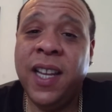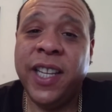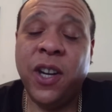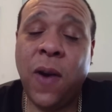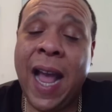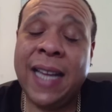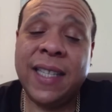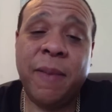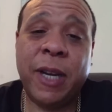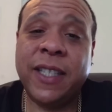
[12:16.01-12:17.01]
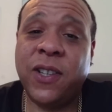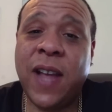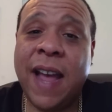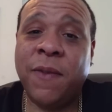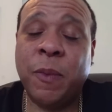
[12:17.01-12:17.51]
You know, ask, they might still
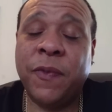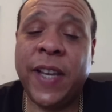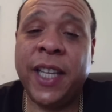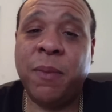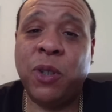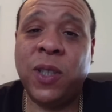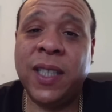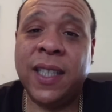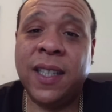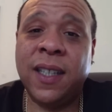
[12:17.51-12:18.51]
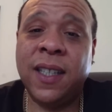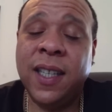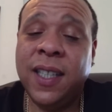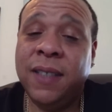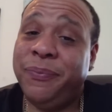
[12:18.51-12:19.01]
have them available, and
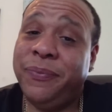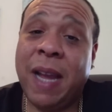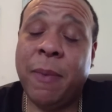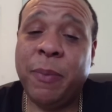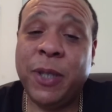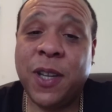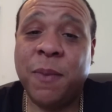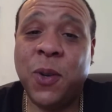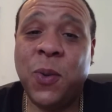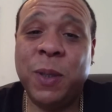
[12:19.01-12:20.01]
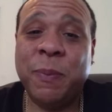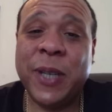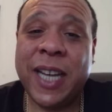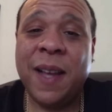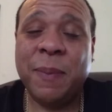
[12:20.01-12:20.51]
that might be something cool to
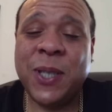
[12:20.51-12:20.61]
pick up.